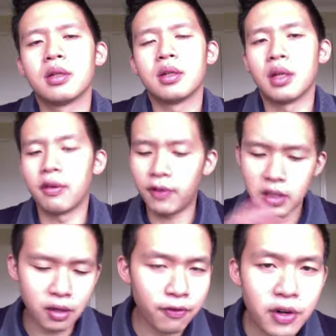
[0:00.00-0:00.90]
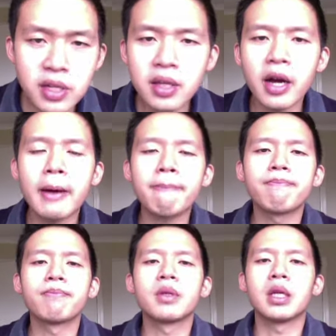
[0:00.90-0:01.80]
If it is the first time,
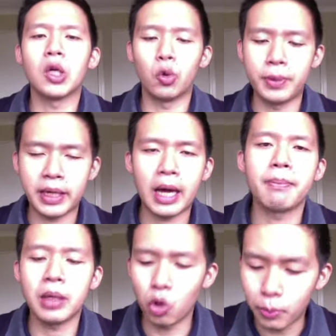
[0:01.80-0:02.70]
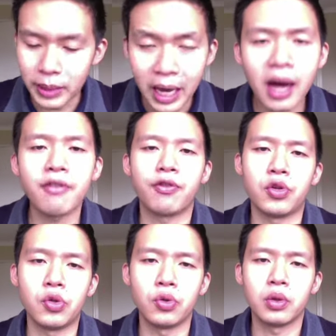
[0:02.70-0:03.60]
it will become, it will be hard for
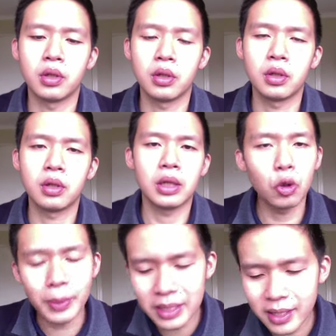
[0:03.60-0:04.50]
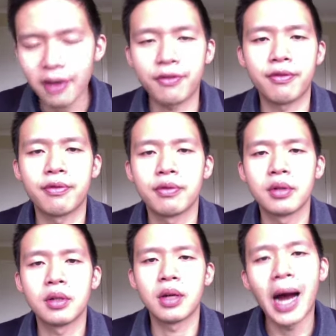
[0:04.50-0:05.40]
you. It will be tough.
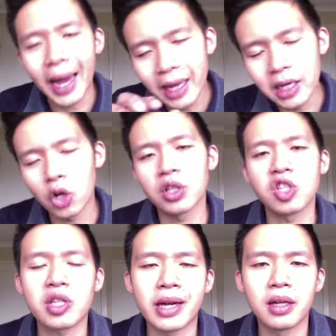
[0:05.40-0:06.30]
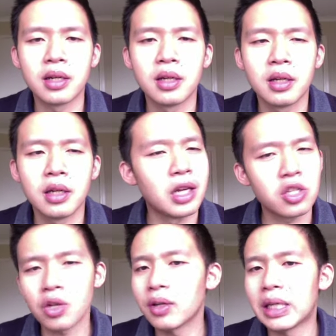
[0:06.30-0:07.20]
I acknowledge that. It is
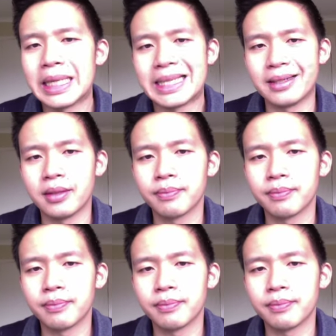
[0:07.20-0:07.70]
not easy.